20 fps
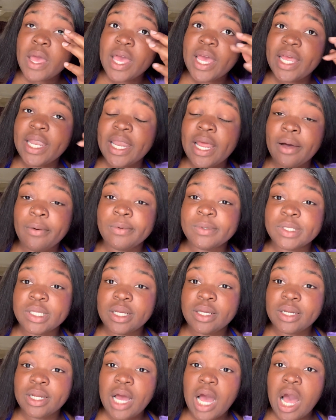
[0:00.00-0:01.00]
and that was
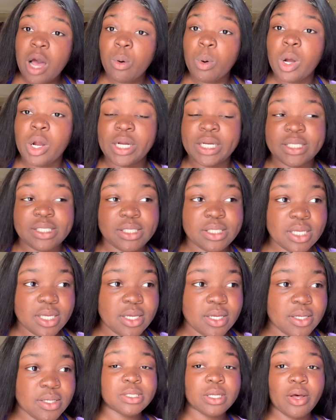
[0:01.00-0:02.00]
under our RDCs.